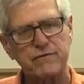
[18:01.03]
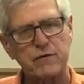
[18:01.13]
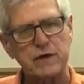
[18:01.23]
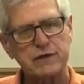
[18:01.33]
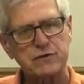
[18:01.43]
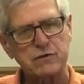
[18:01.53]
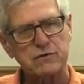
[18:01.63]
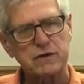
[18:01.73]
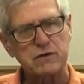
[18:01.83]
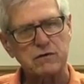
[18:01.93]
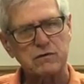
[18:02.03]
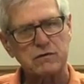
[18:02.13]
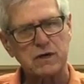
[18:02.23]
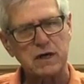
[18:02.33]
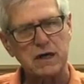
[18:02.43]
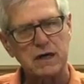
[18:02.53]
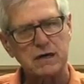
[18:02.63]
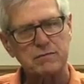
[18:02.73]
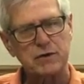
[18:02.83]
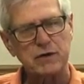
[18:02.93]
Furniture, the old
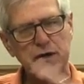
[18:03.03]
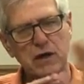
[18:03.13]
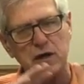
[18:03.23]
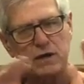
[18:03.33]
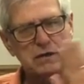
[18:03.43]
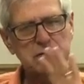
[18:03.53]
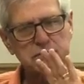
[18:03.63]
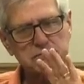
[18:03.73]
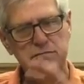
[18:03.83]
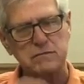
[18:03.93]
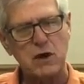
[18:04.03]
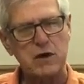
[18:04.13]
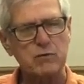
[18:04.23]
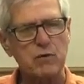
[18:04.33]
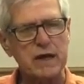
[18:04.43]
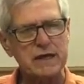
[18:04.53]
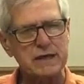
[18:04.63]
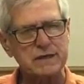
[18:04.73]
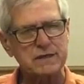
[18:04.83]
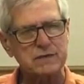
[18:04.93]
building on Harding Way
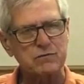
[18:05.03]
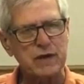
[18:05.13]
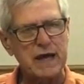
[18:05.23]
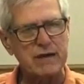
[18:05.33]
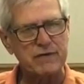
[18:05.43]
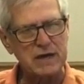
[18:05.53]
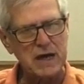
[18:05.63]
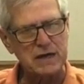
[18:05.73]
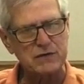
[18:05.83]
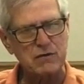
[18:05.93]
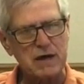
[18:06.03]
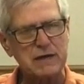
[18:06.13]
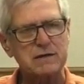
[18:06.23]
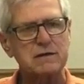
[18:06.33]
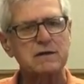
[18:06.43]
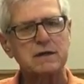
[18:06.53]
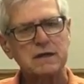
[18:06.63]
East. We have a contractor.